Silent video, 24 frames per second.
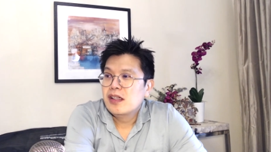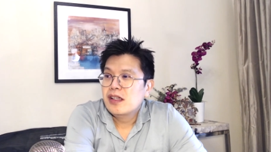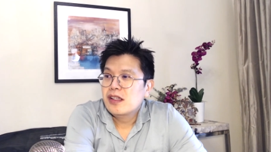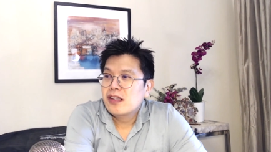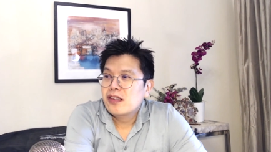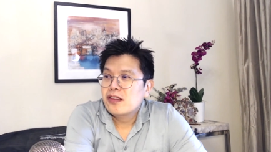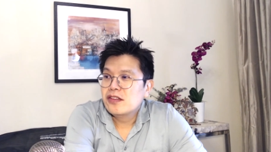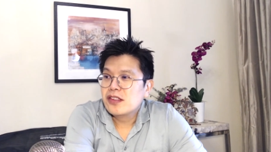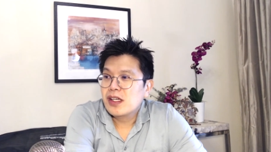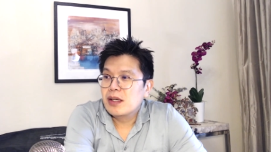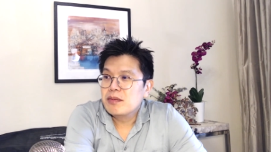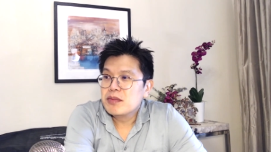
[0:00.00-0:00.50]

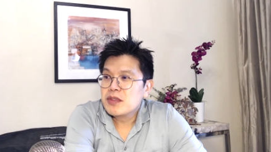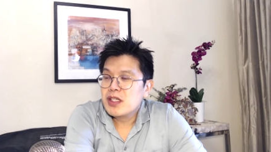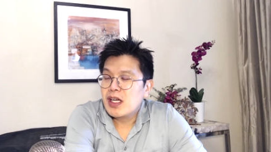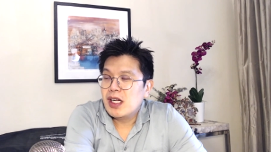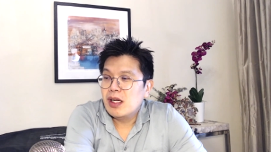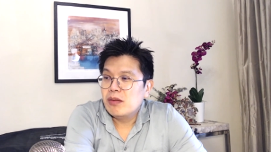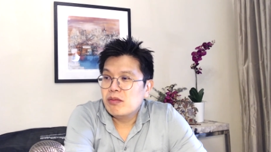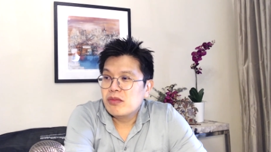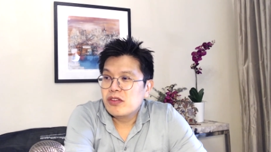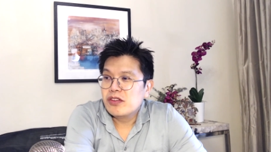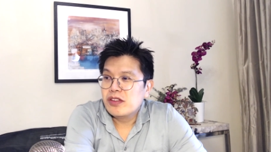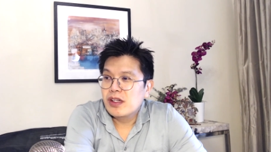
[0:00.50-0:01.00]

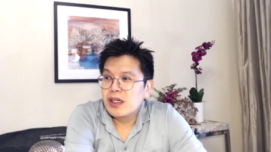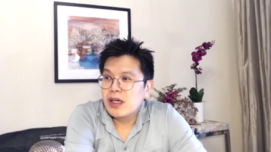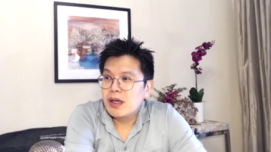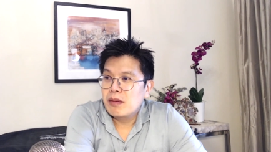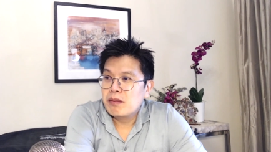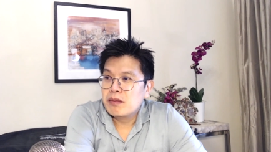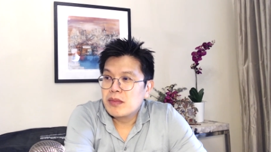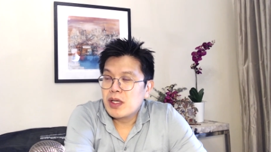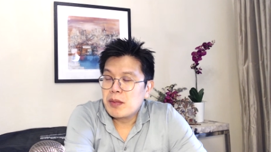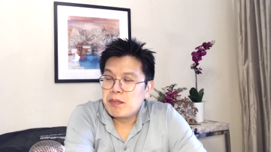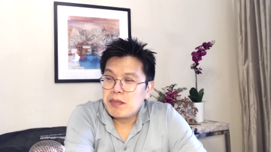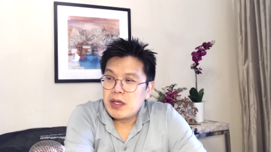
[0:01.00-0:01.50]
Sometimes
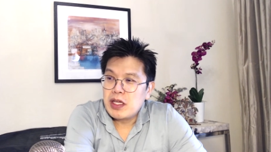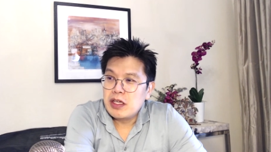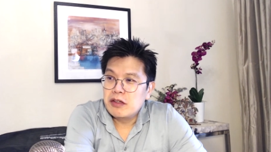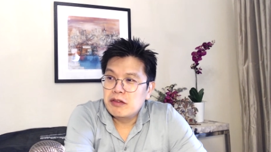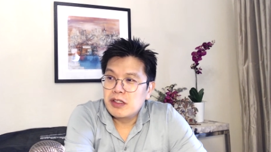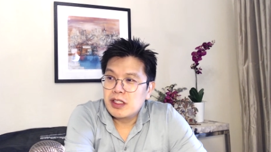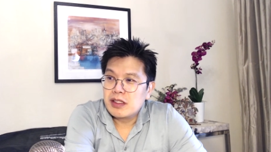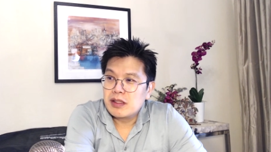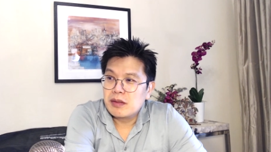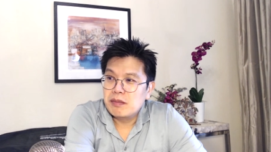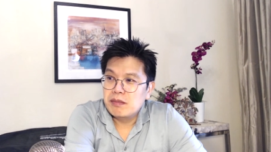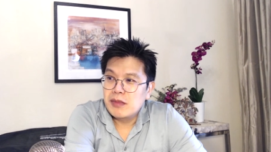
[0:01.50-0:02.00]
um, the
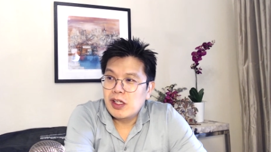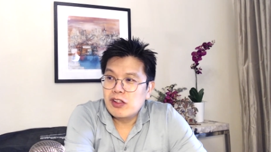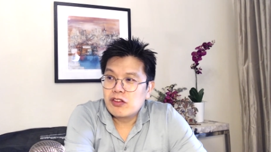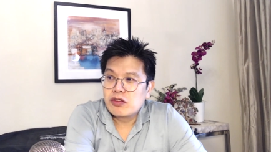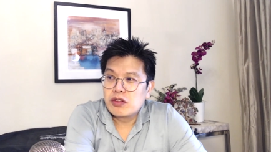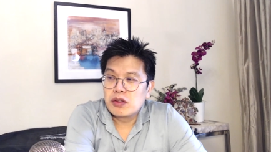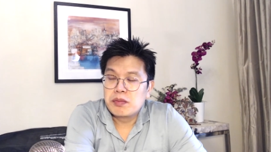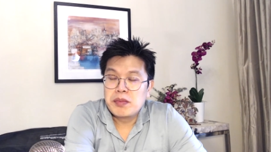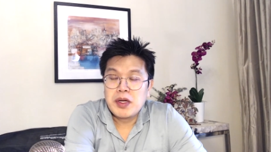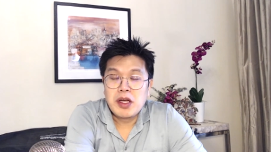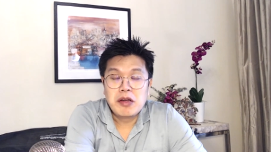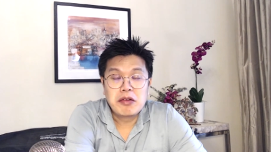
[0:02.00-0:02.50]
period
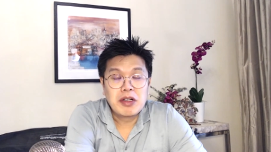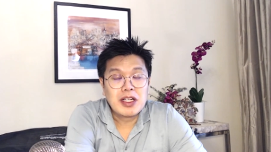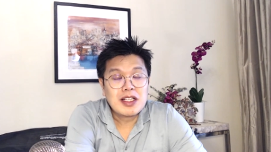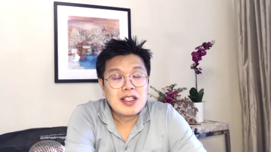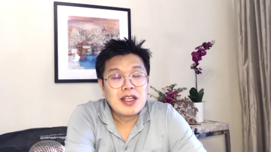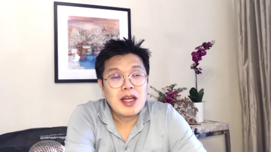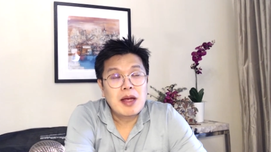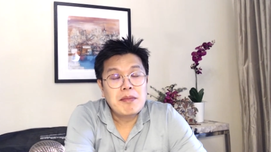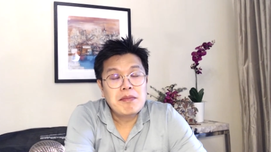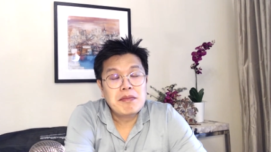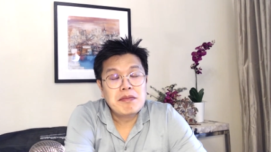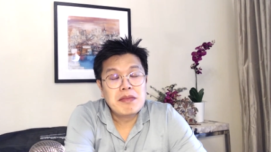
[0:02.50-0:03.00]
menstrual period
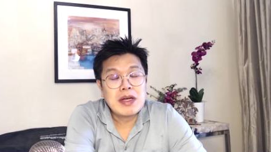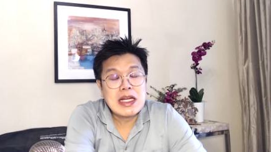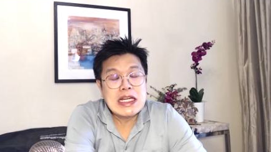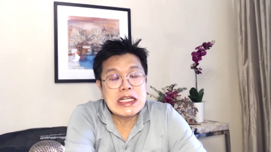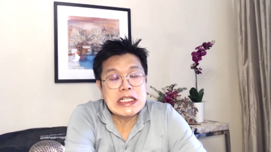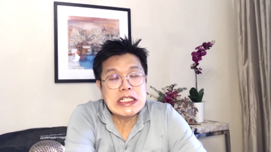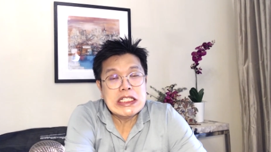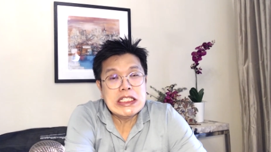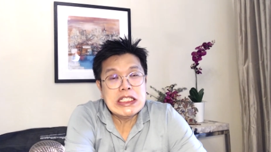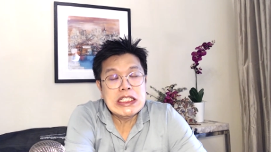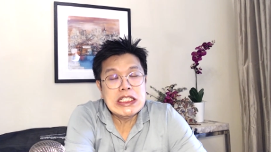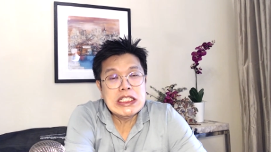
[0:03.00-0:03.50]
can
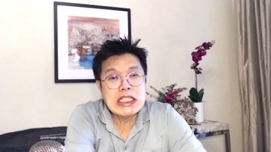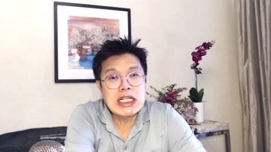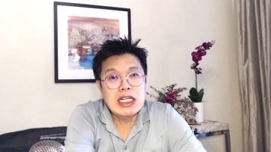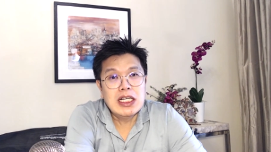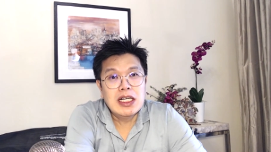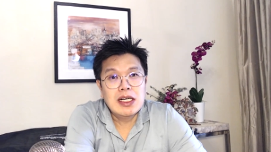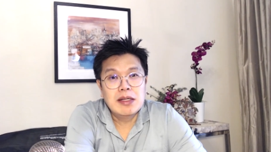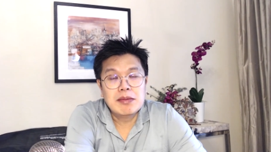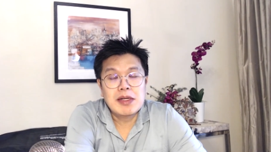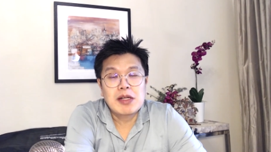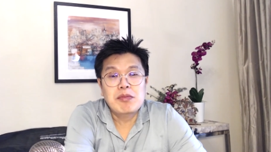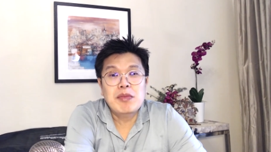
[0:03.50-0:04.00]
be
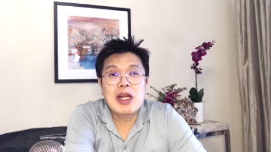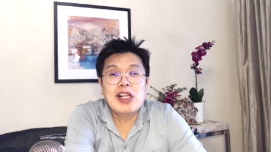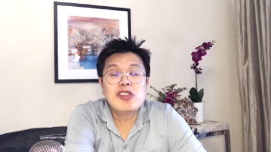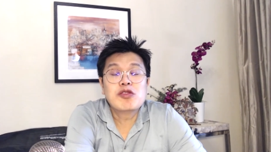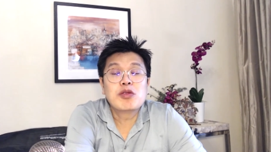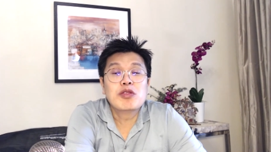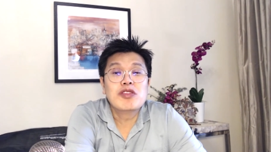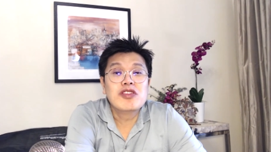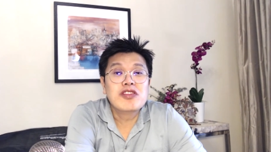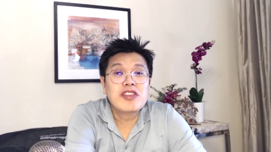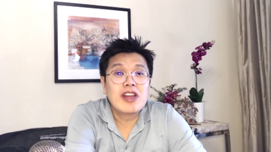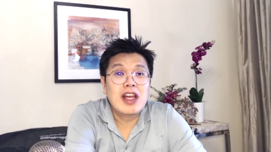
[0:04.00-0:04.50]
uh, the
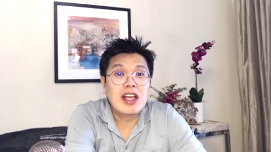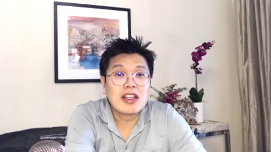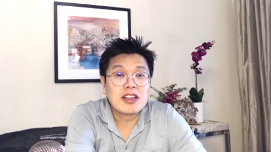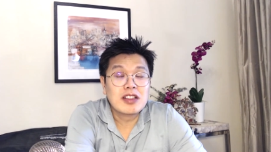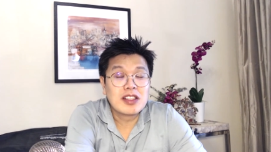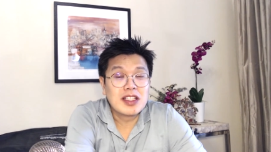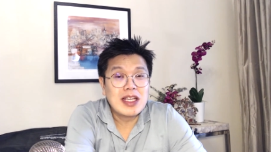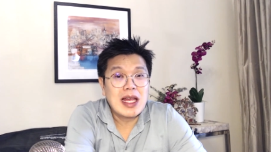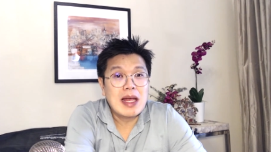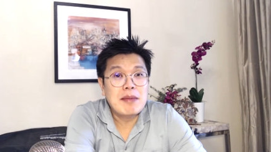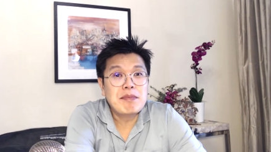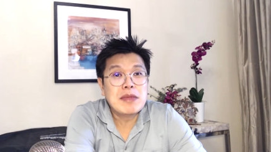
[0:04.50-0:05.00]
menstrual cycle
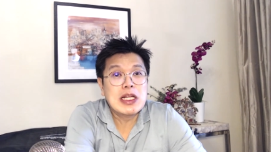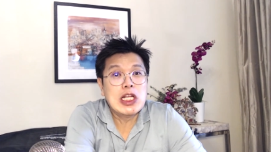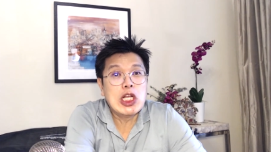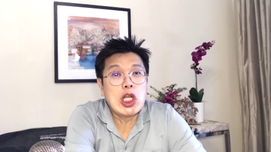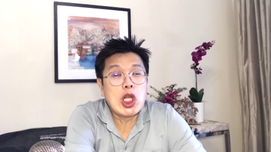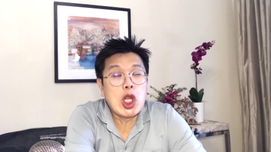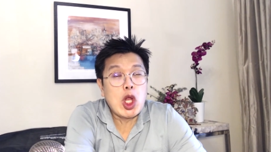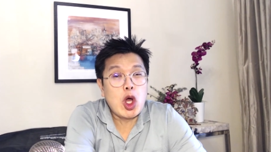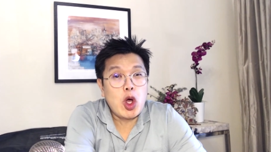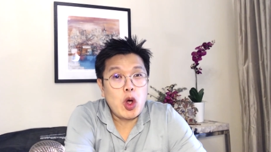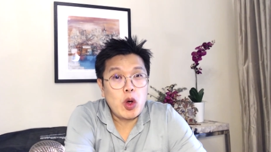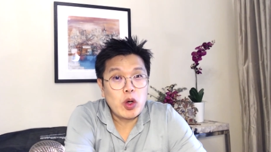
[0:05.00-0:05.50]
can be
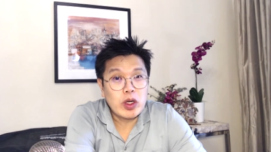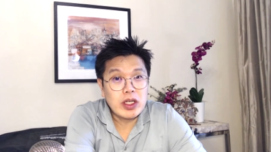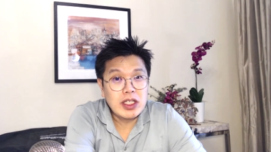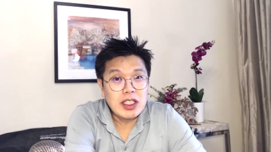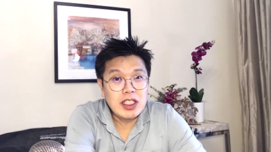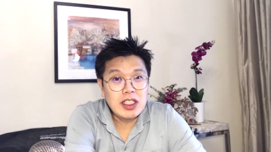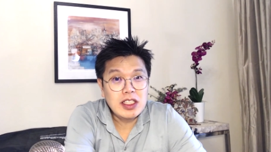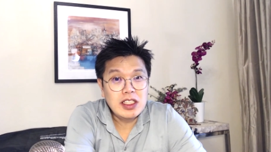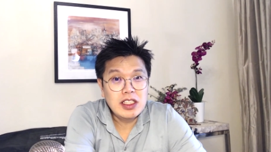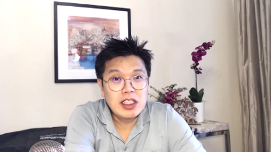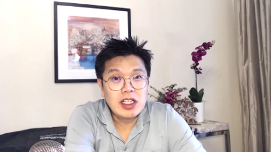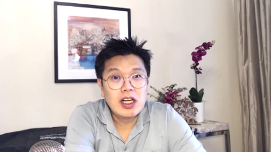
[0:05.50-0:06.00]

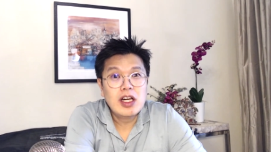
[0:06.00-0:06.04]
longer.